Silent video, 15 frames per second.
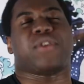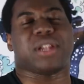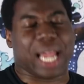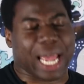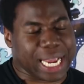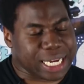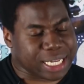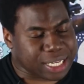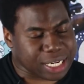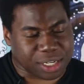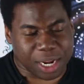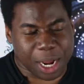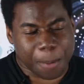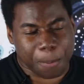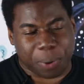you liked
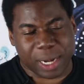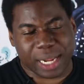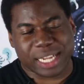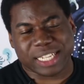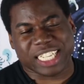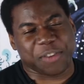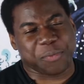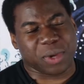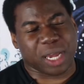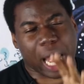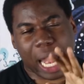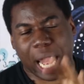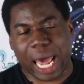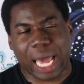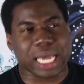it, please give me a
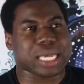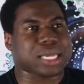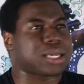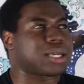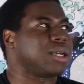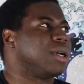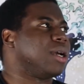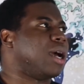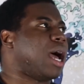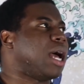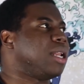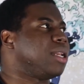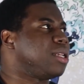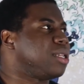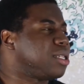like
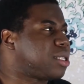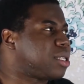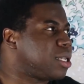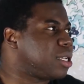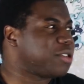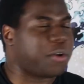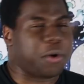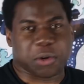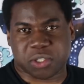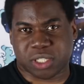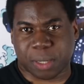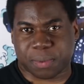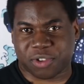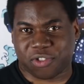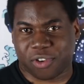and also
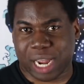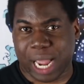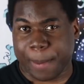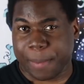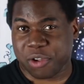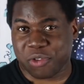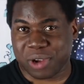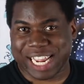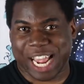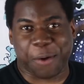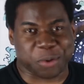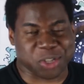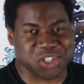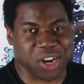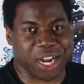subscribe. It really
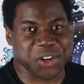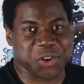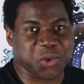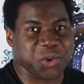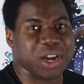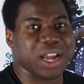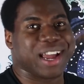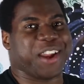helps the channel.